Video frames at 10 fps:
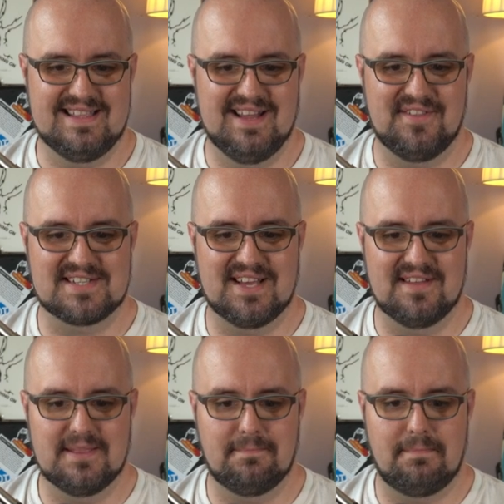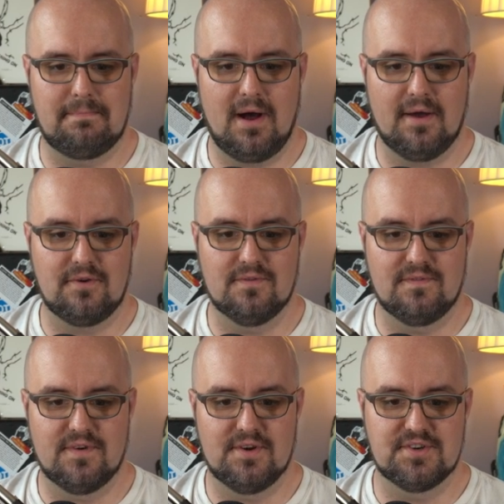Now they're selling the
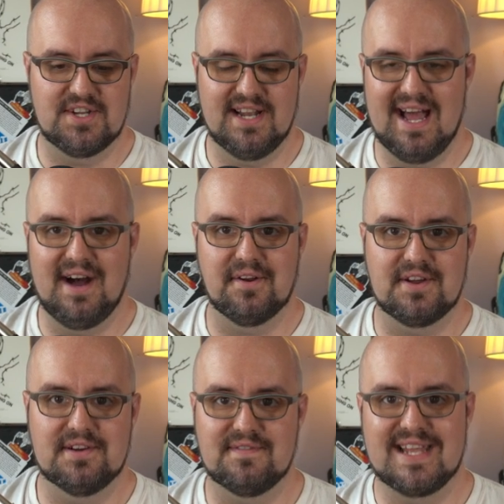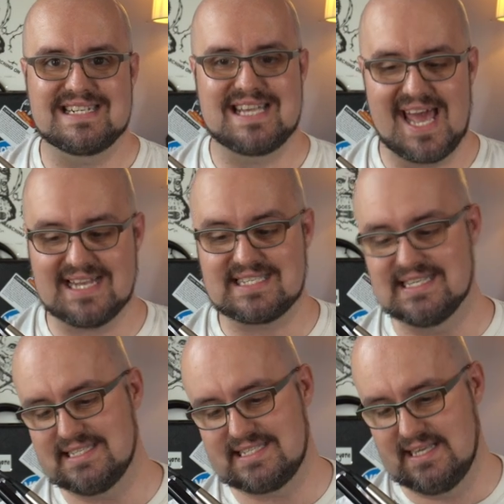bottled version out of
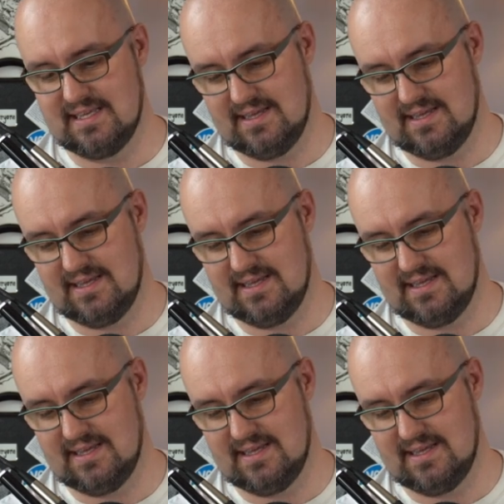Texas,